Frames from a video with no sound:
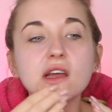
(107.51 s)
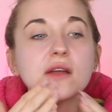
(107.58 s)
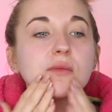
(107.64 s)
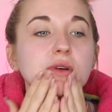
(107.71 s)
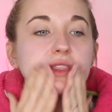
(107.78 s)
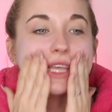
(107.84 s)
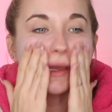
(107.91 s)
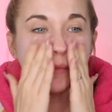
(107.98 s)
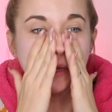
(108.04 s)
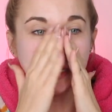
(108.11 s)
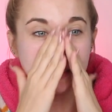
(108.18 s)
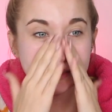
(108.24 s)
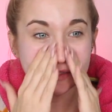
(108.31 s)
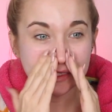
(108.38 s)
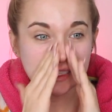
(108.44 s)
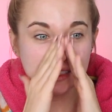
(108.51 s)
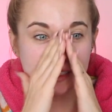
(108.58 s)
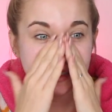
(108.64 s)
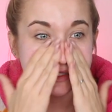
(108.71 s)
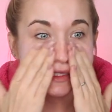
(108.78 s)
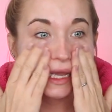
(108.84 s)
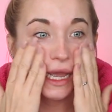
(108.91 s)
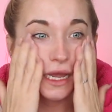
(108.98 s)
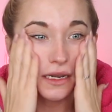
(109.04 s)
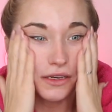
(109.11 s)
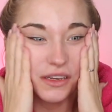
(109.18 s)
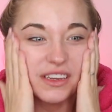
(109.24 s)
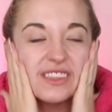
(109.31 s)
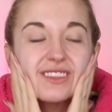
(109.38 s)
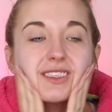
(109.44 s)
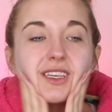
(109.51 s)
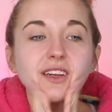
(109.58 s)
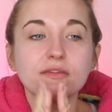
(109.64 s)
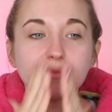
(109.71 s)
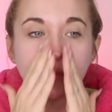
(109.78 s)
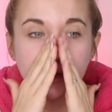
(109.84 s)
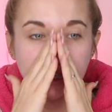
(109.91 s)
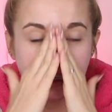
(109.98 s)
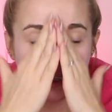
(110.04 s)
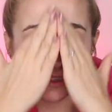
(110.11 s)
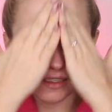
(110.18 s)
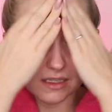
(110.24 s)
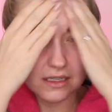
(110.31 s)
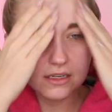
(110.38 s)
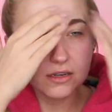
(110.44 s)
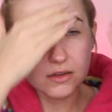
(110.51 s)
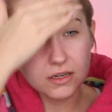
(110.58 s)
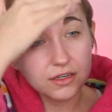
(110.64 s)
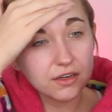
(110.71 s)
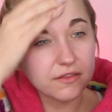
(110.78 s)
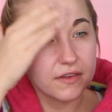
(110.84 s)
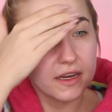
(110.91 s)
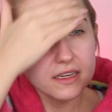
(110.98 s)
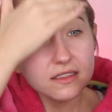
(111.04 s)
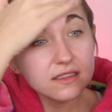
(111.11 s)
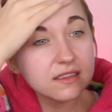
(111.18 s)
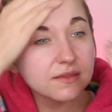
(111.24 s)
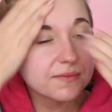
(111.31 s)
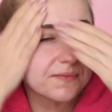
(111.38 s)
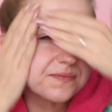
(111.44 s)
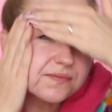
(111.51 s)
And what that means is that instead of putting silicone on your face,